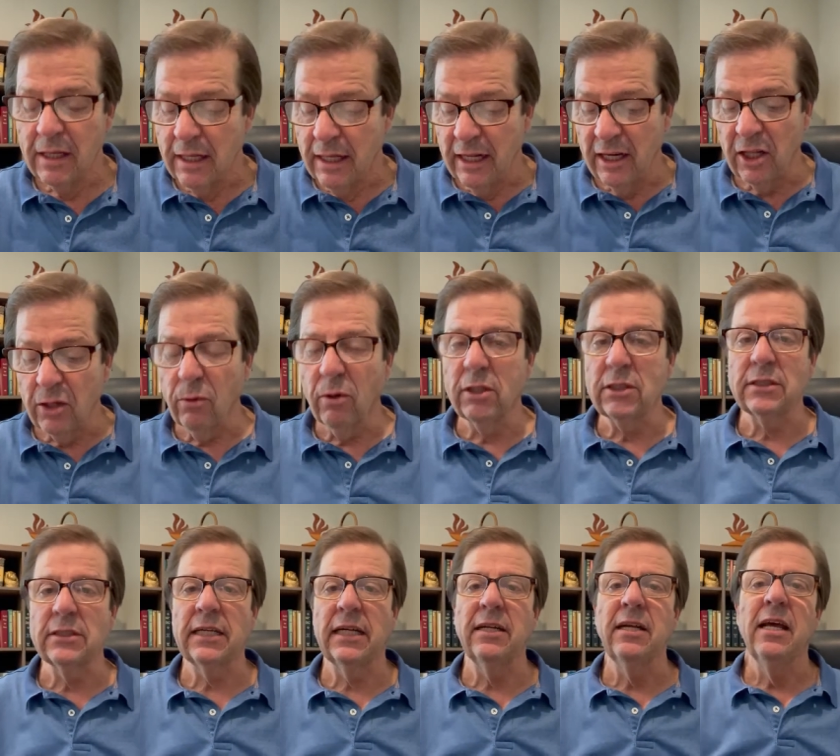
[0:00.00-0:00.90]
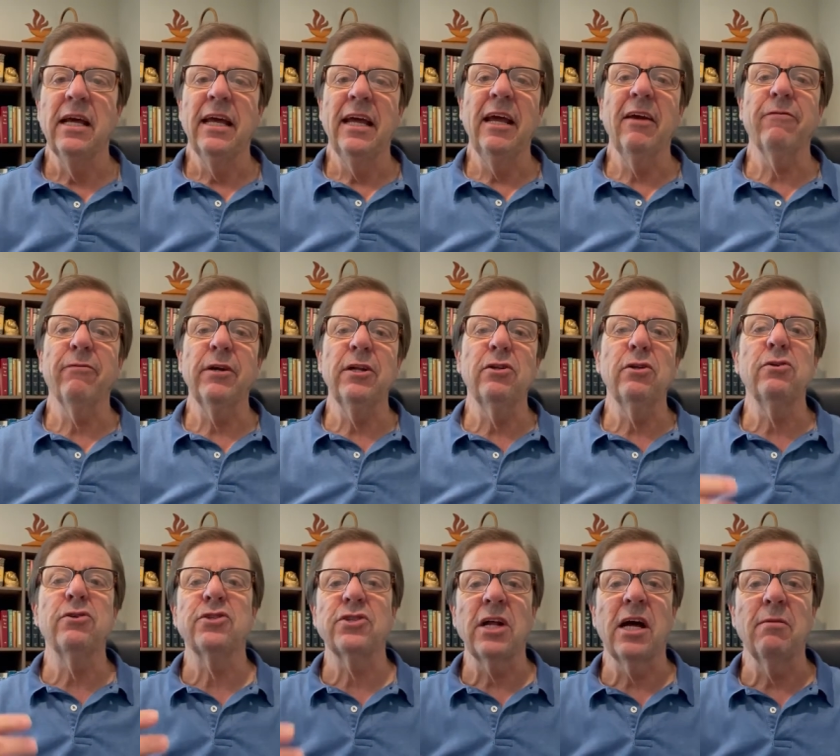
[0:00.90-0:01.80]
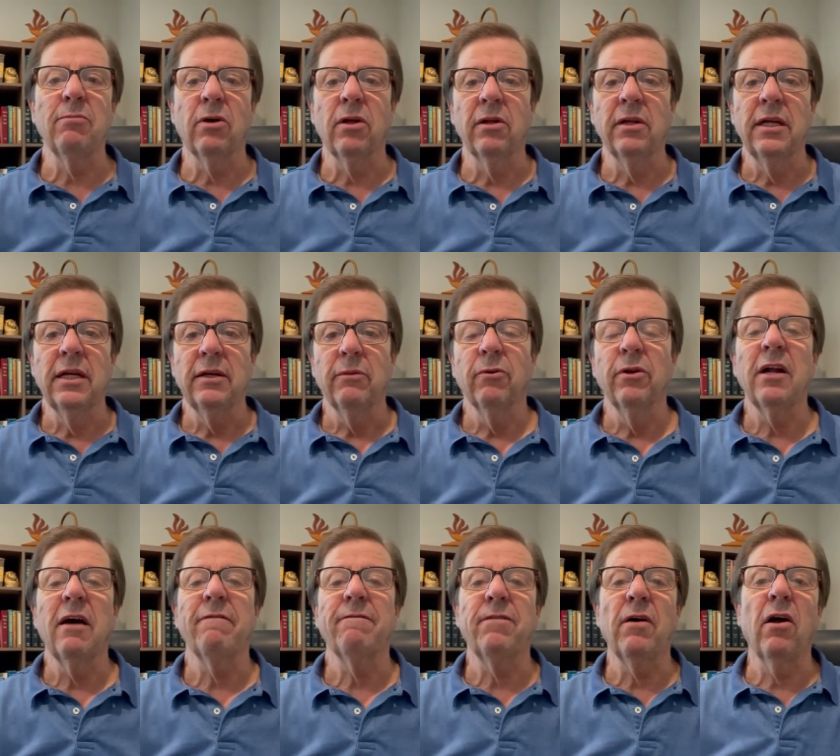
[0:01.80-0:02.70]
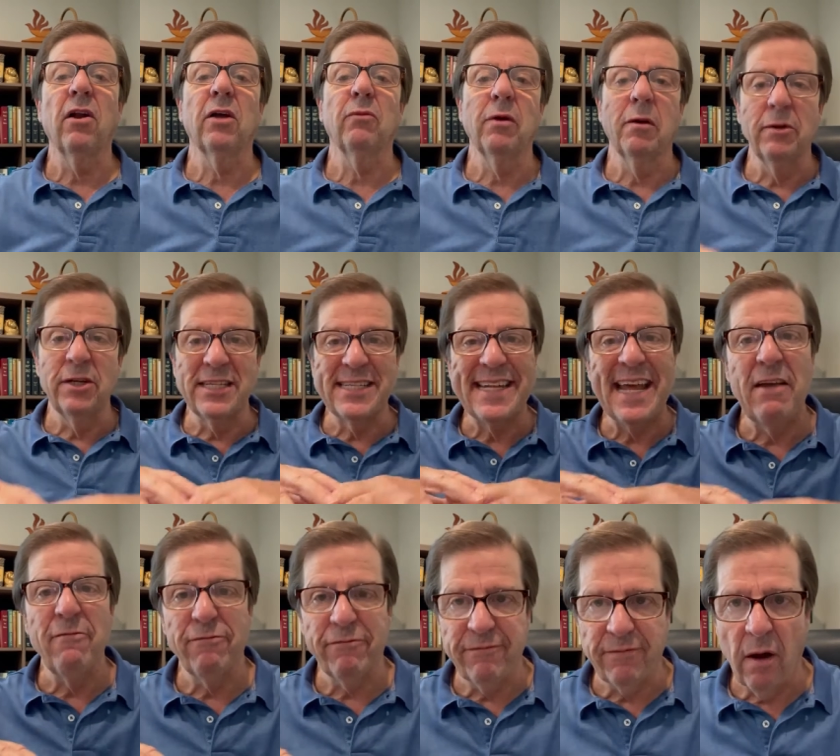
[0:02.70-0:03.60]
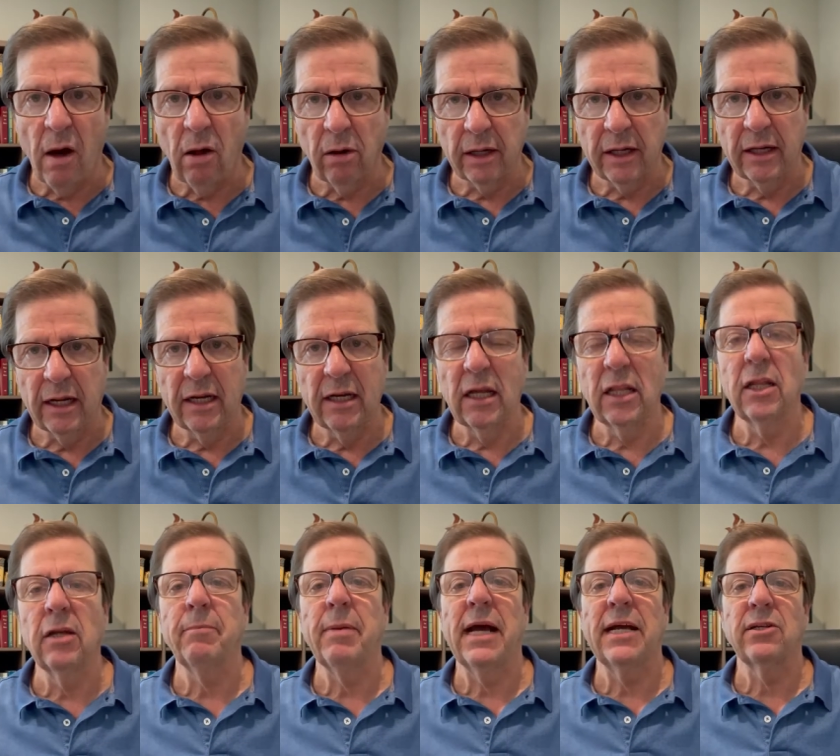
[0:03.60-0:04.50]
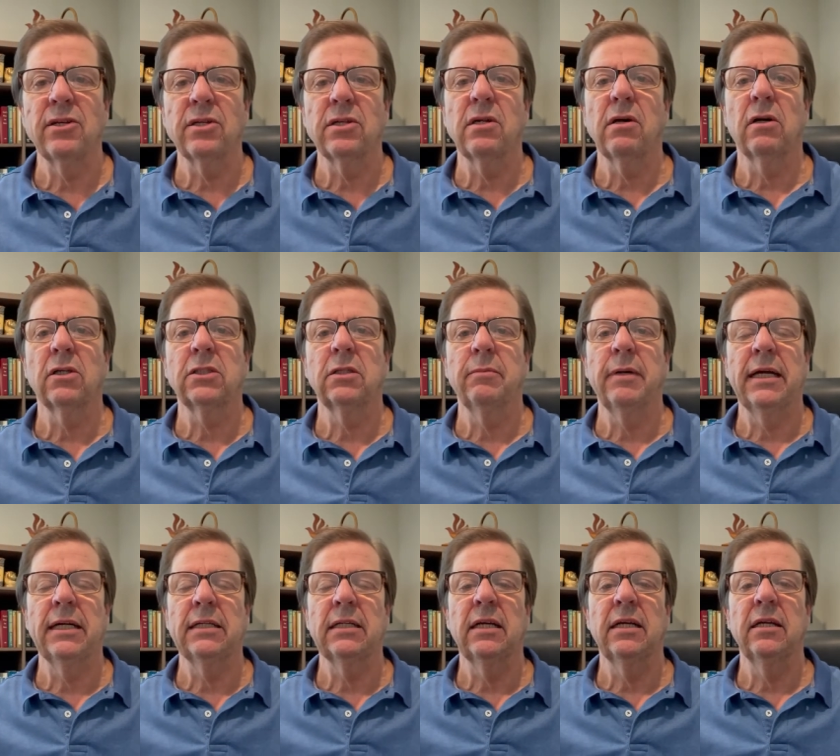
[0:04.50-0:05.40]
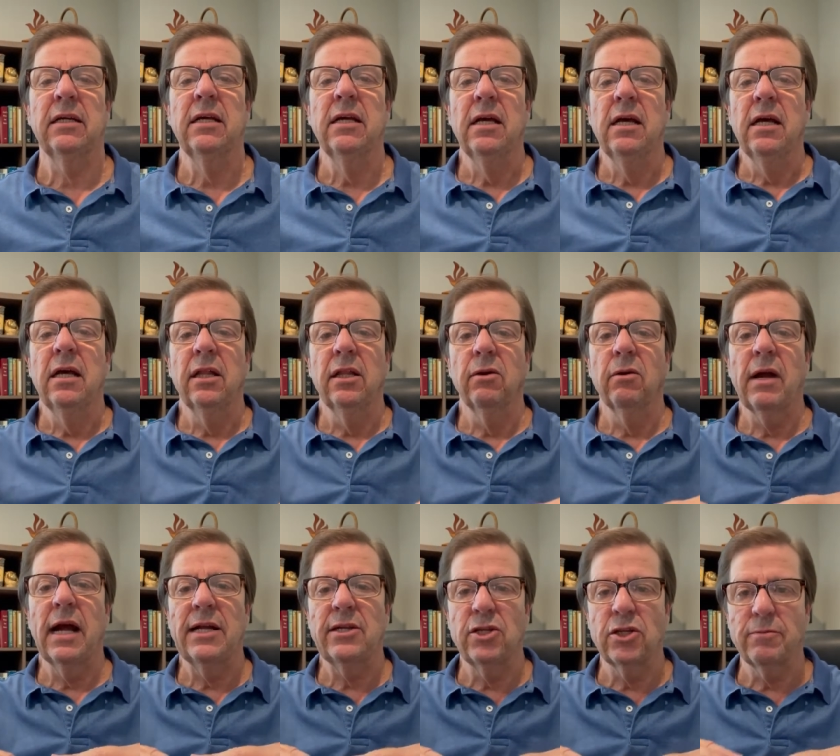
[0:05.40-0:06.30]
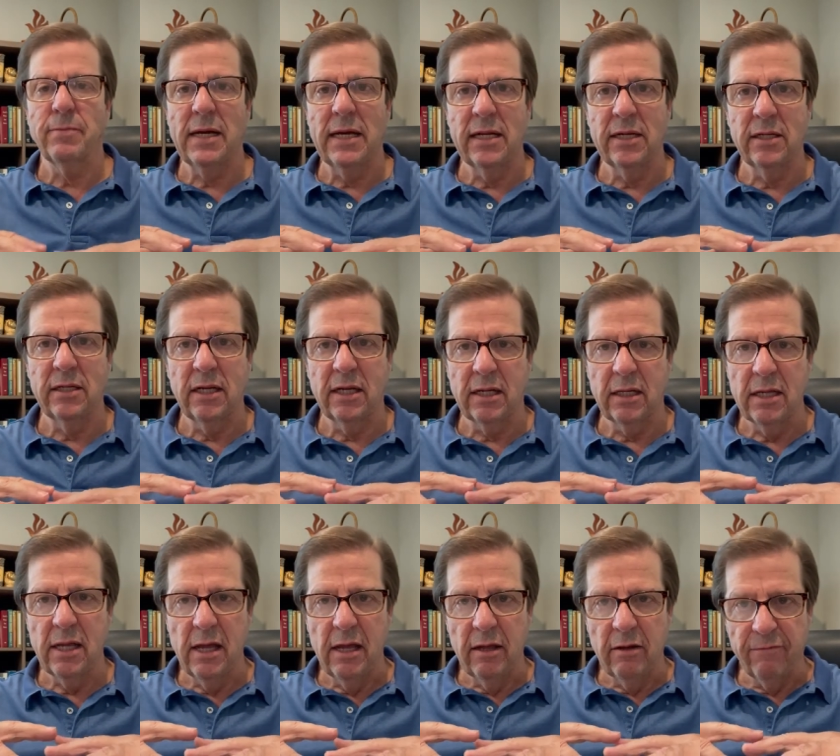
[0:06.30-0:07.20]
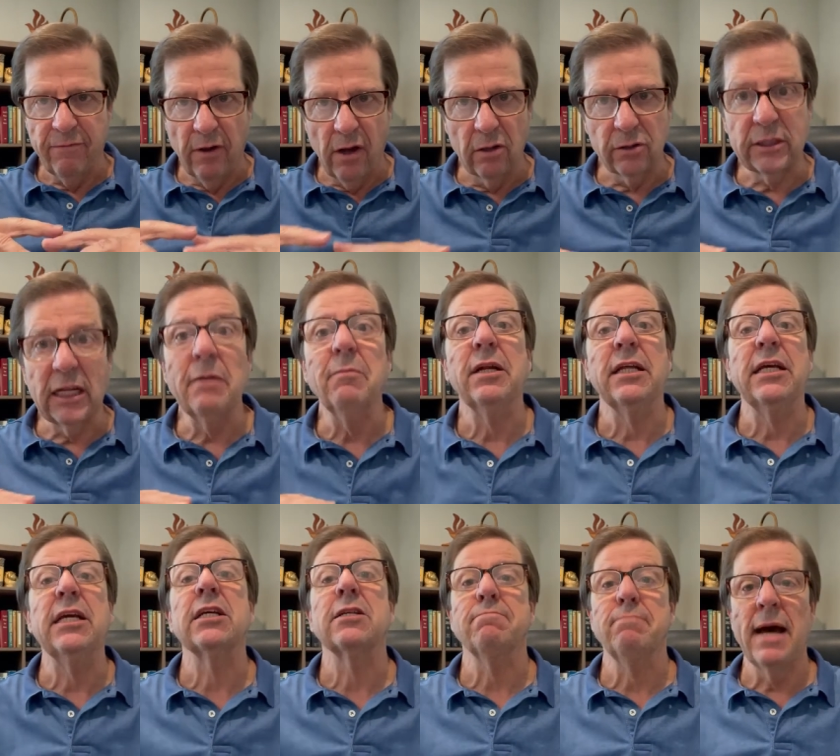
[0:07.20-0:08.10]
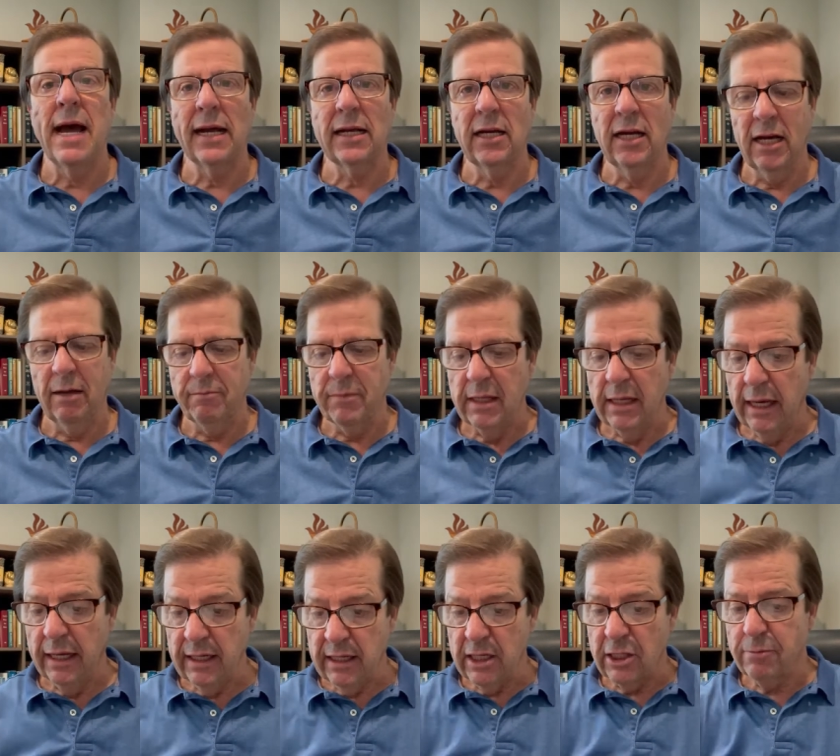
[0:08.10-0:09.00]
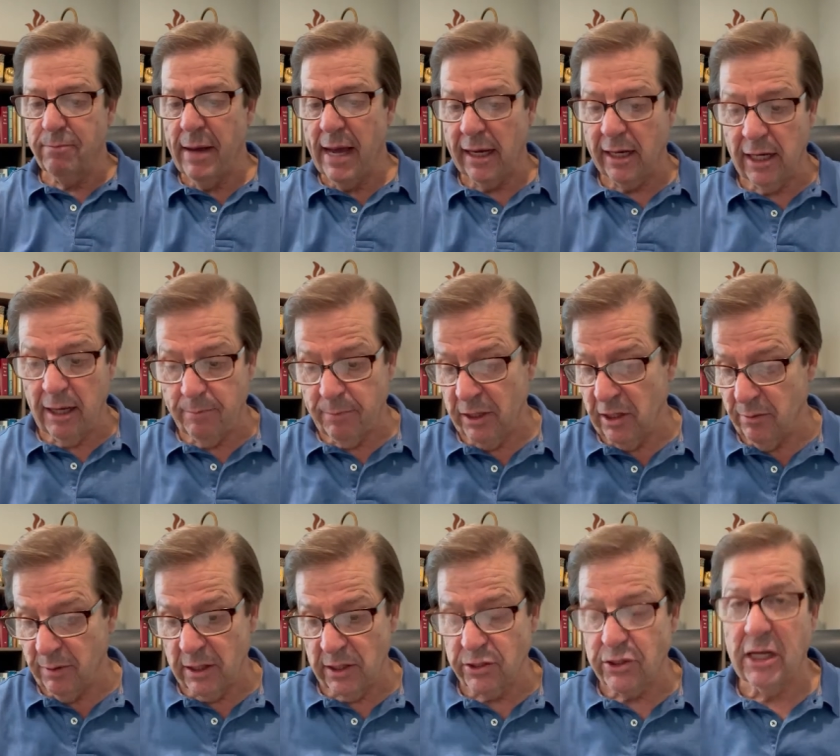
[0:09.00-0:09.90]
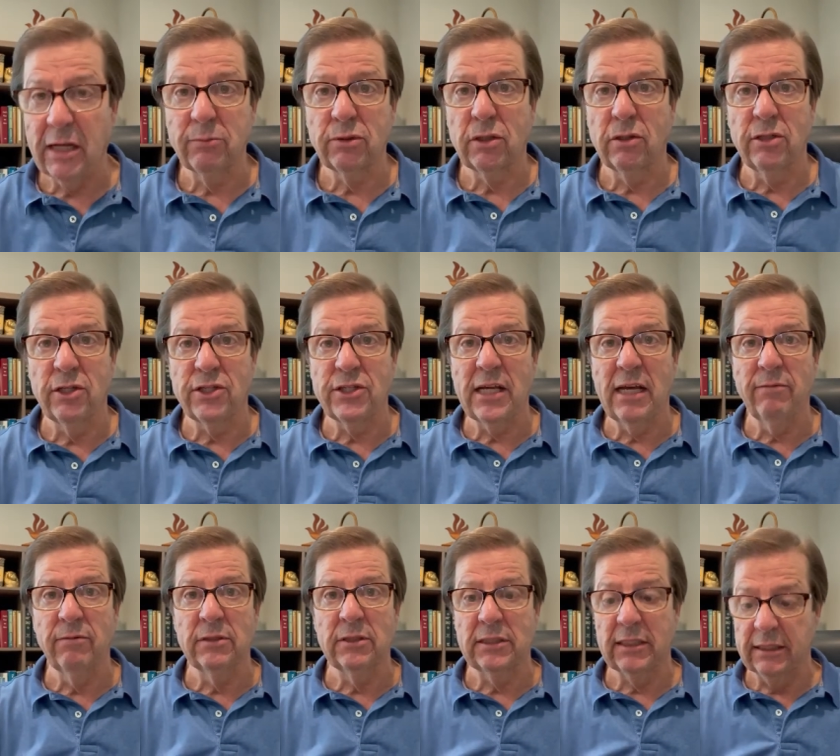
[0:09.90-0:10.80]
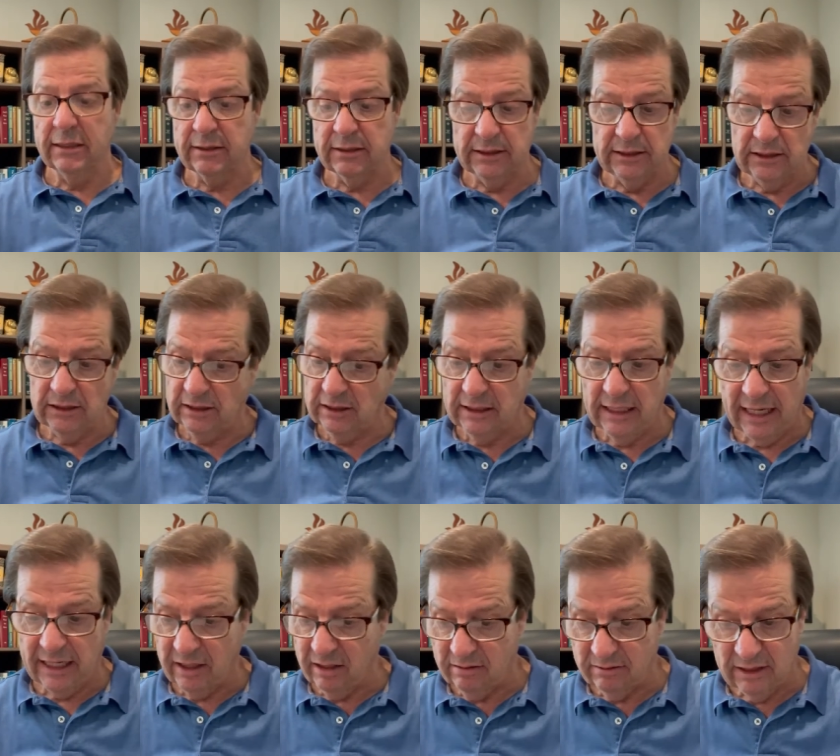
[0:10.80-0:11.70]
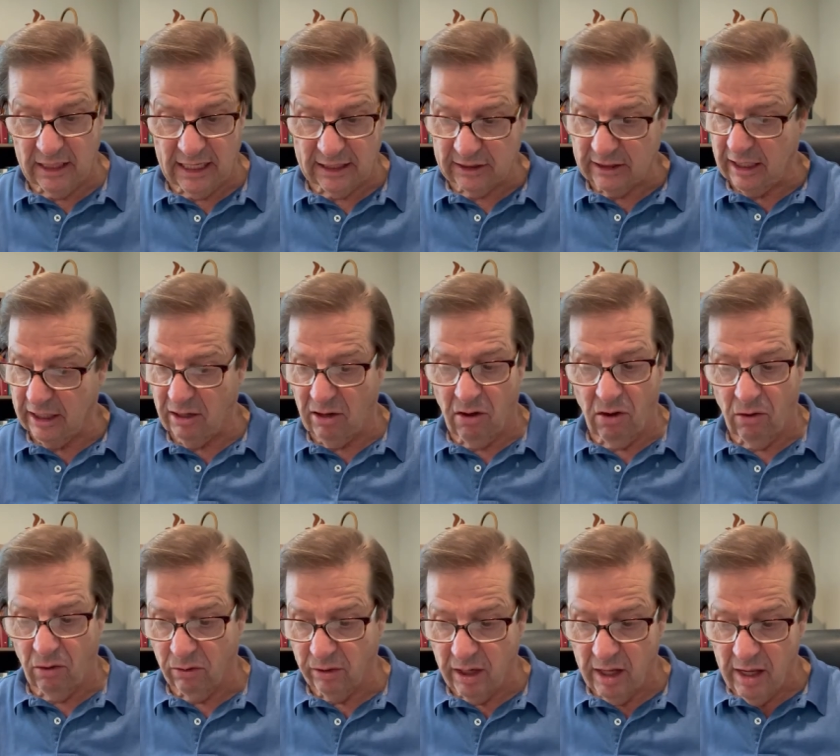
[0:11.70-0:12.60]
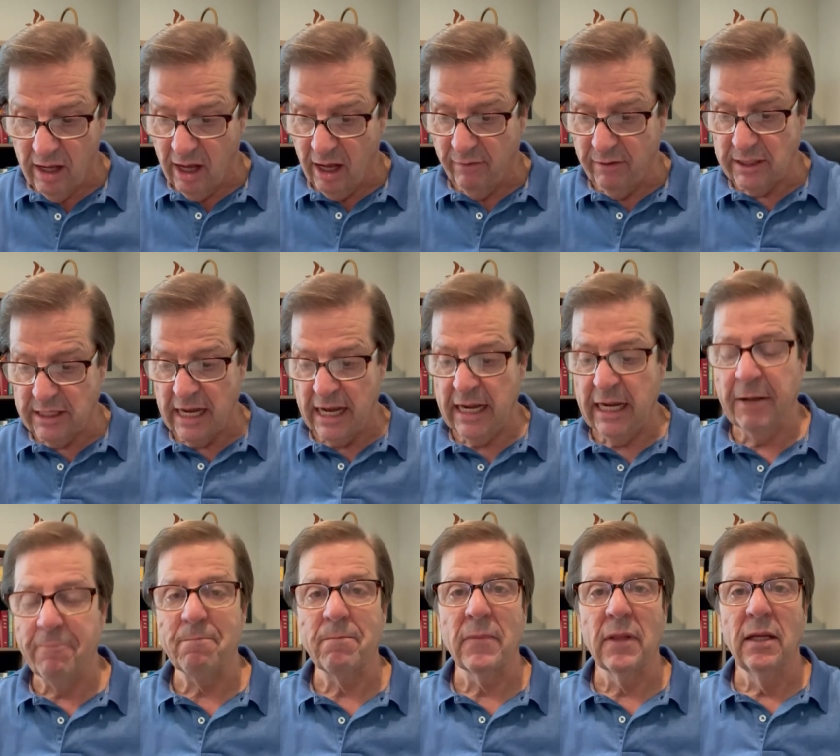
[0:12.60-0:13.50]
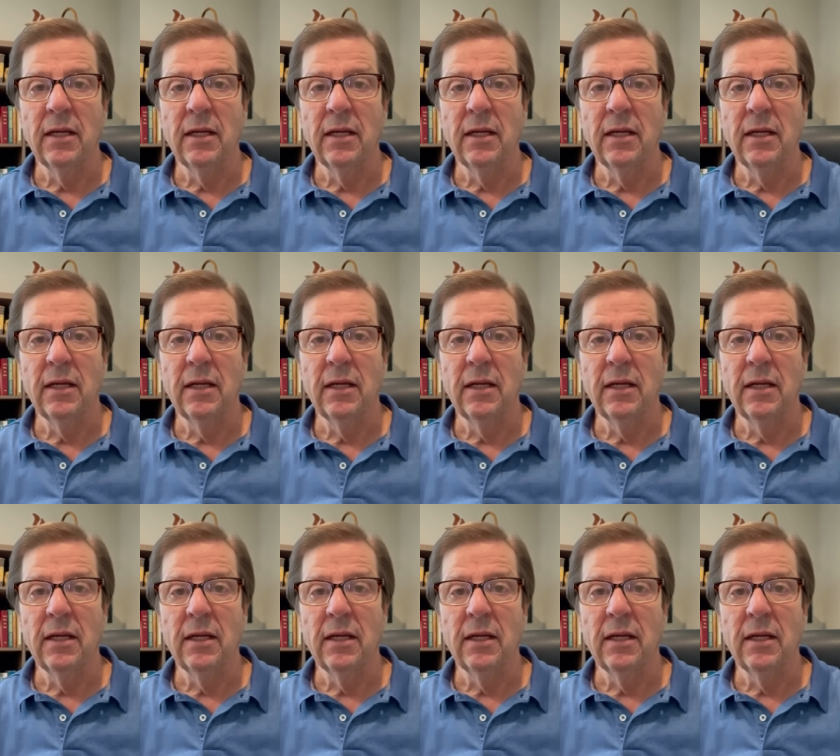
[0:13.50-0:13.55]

In other words, he's saying, if we do stumble, we're not falling where we stay fallen. Another passage talks about the, the righteous man uh, falls down, but he gets back up. And he gets back up here because Psalm 37 says he's got a, God's got a hold of his hand.